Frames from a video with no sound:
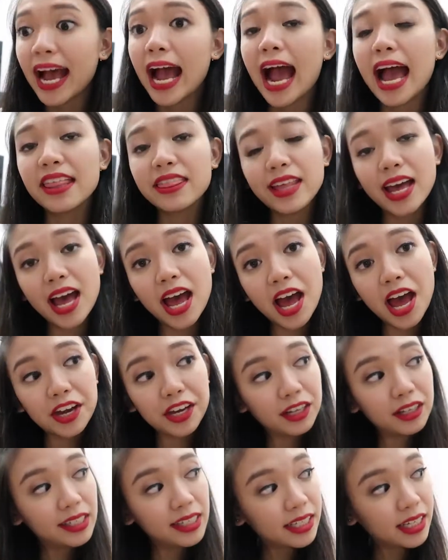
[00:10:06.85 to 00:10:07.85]
and
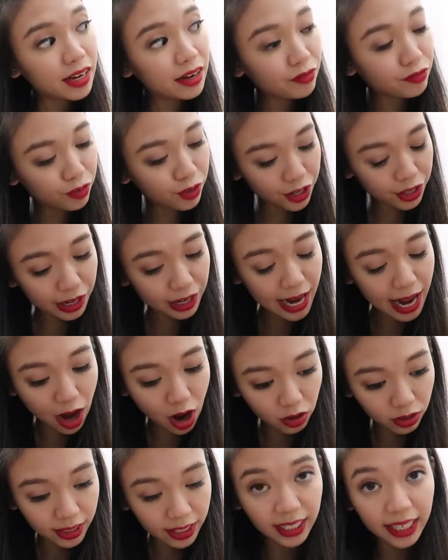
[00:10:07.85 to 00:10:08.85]
then you listen further
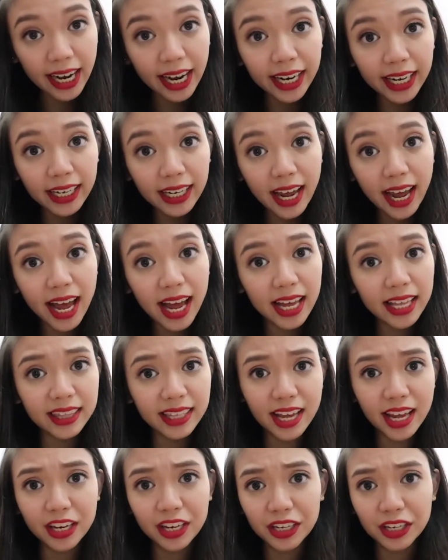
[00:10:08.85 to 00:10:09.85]
down the line and
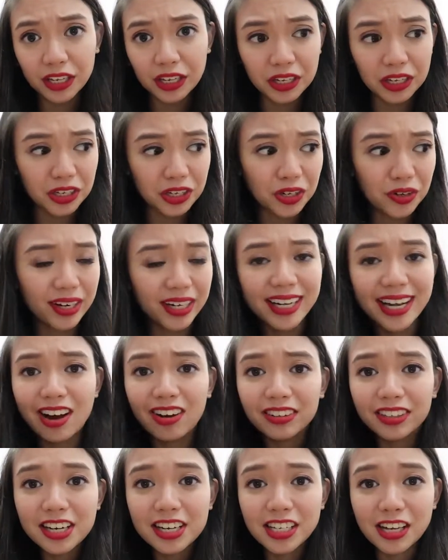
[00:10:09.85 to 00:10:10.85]
then you
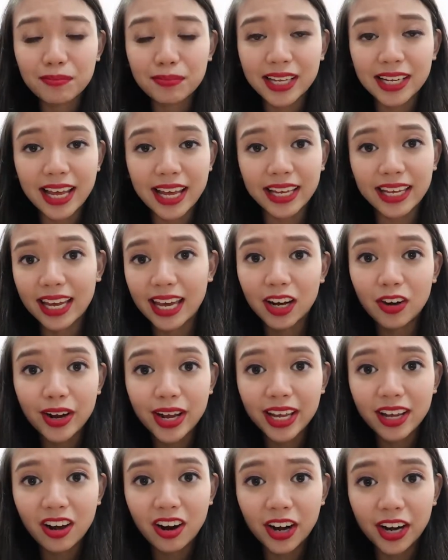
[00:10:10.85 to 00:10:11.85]
encounter something like
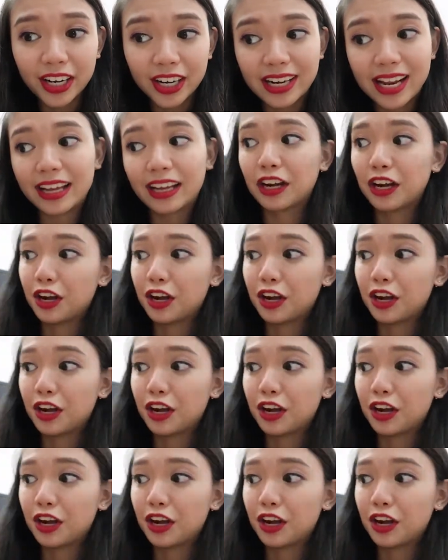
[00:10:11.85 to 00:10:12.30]
Getaway Car and you're like,